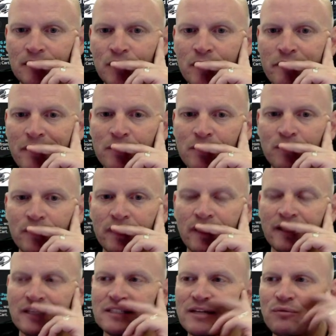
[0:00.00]
Well, maybe
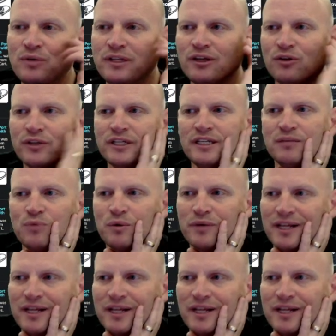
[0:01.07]
because uh, I really only need what